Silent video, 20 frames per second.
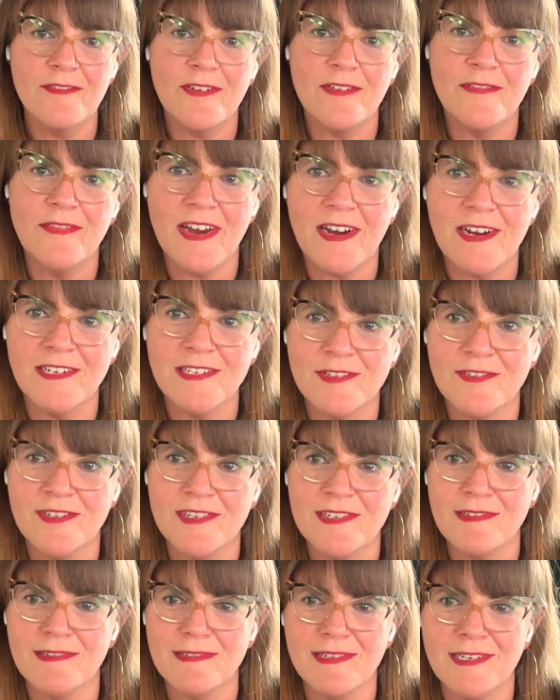various
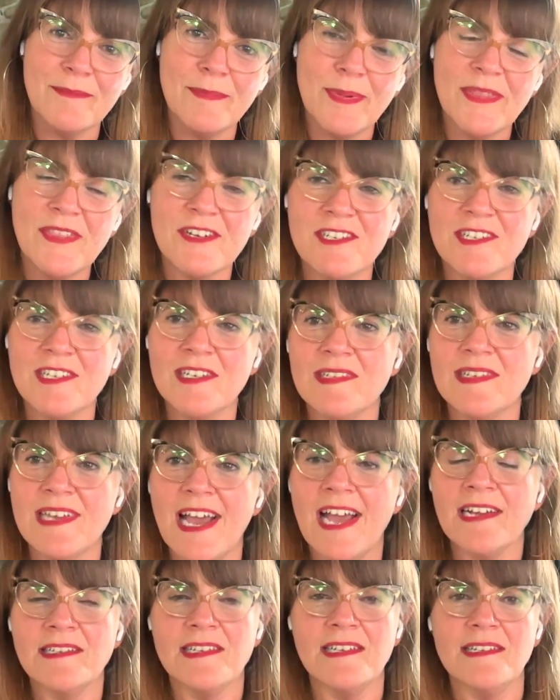reasons. But there's just
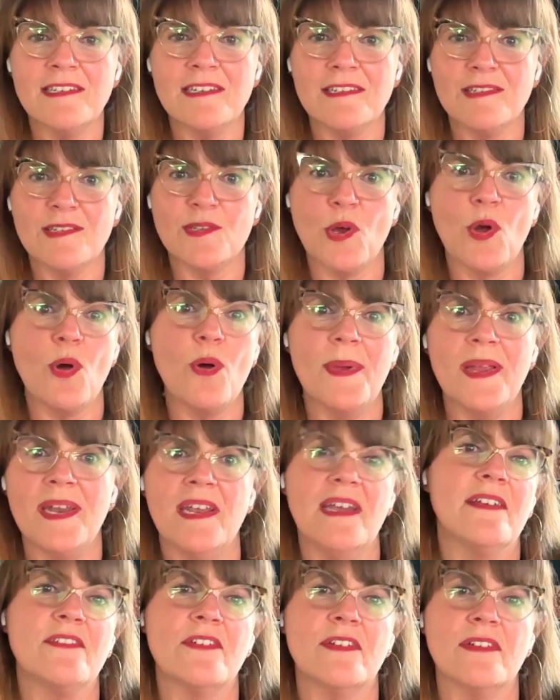access to so
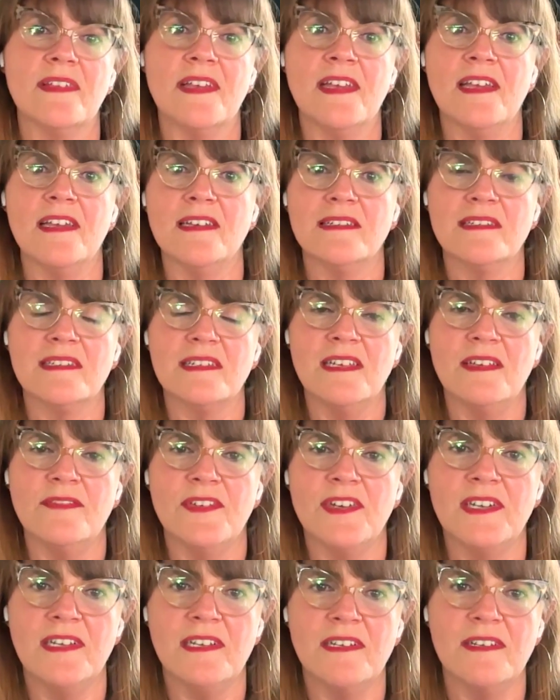many other things,
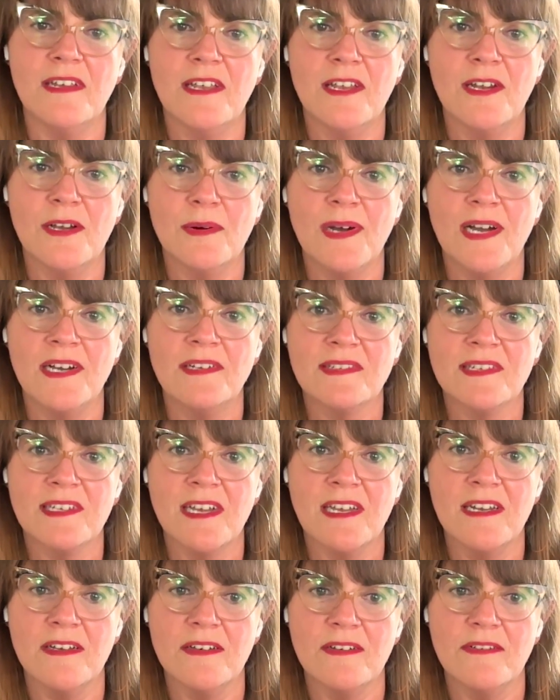even in,
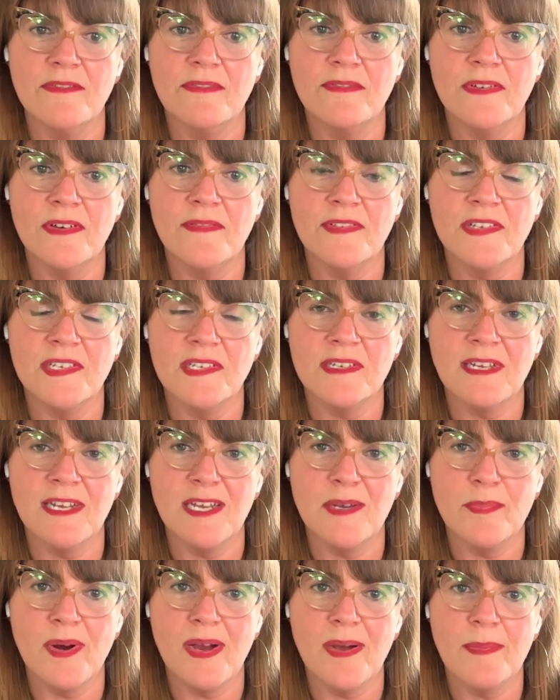outside of the
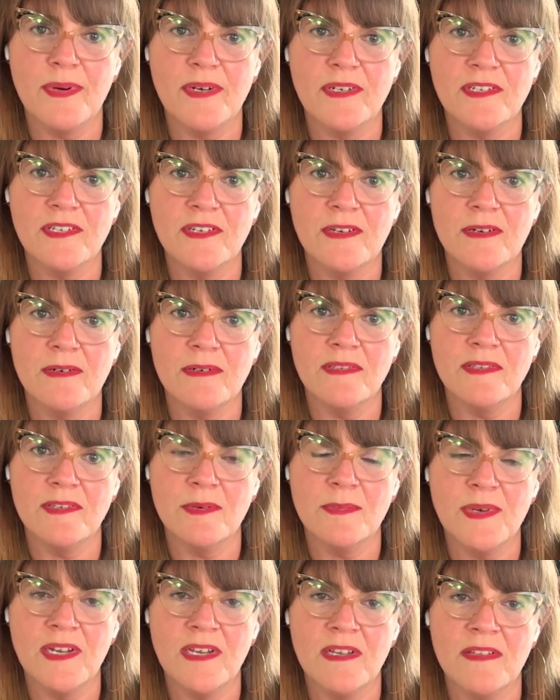city proper too, and so
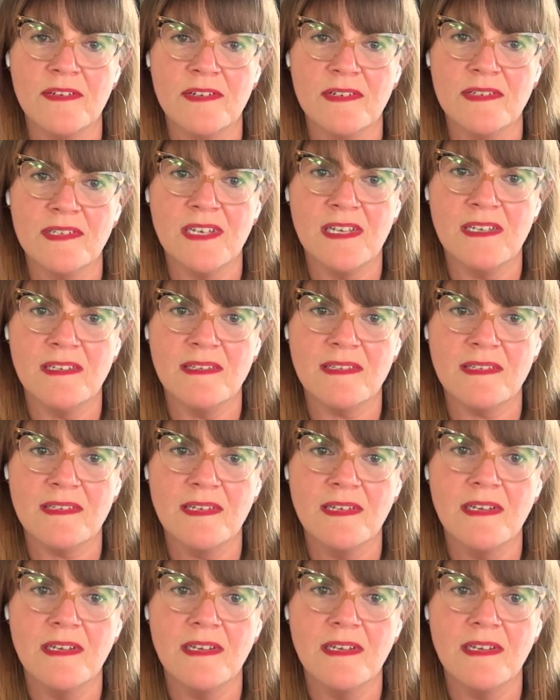many other states